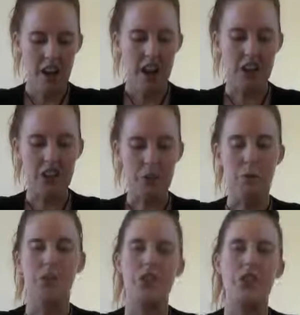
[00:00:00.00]
I just
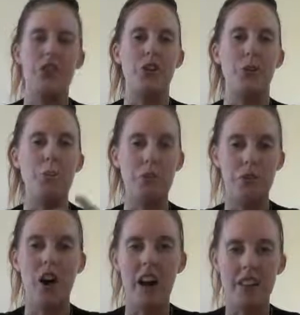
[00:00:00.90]
wanted to
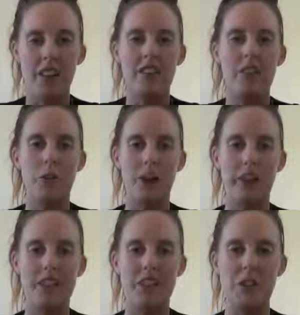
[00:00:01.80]
provide the
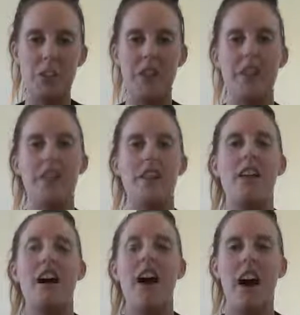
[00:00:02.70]
readers with
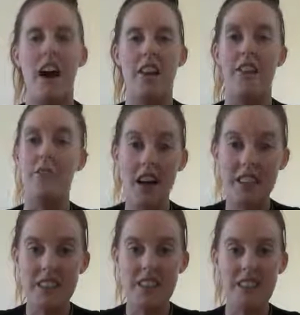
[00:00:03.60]
the
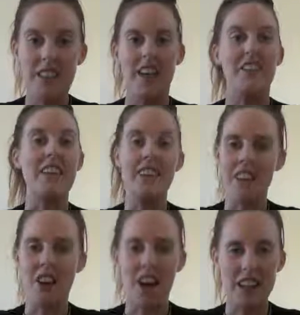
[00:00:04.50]
facts and the
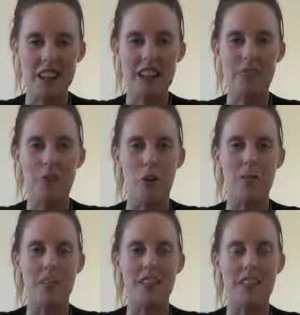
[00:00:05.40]
insights
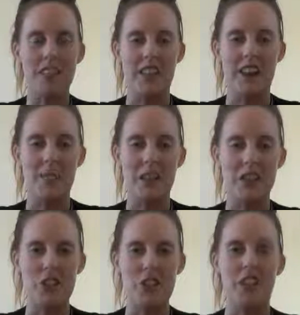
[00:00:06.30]
from this
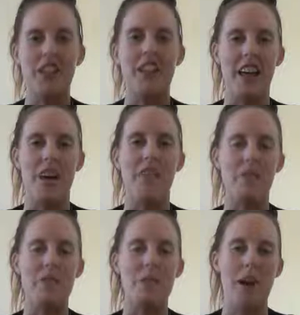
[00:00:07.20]
industry and allow
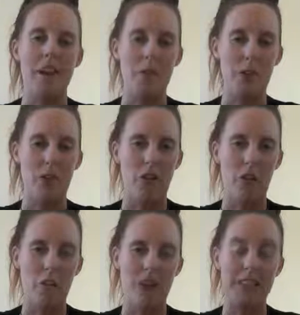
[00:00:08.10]
them to make up their
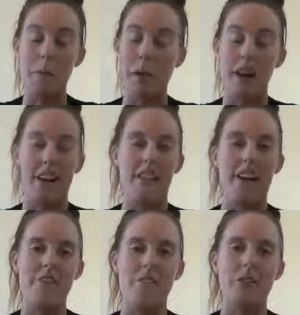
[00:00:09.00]
own minds about how
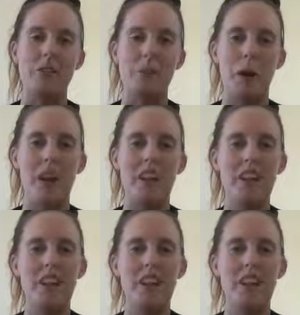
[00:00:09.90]
they felt about